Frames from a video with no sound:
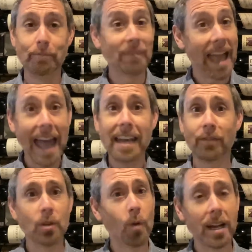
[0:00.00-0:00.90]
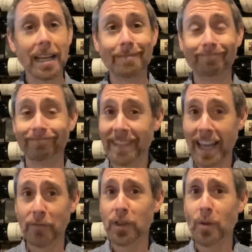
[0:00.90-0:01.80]
And if you want to get
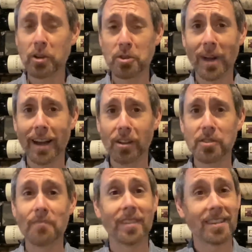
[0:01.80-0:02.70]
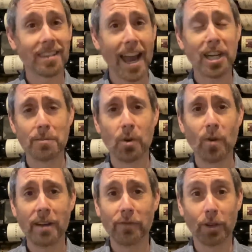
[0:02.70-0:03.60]
a few extra bottles, stash them
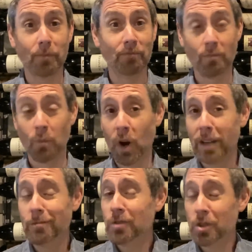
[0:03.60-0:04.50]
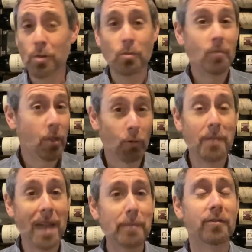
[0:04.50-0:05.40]
away for 1, 2, 3,
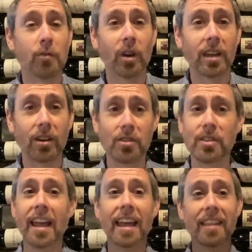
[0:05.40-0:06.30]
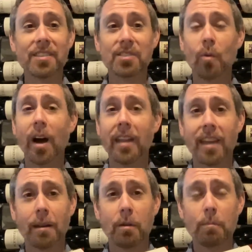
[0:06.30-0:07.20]
maybe 4 years. This is a wine
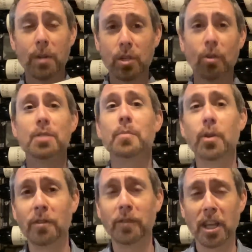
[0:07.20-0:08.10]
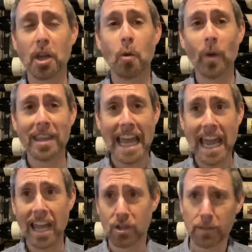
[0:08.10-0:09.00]
that matures beautifully with
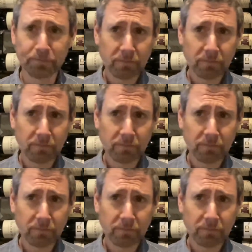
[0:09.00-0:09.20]
age.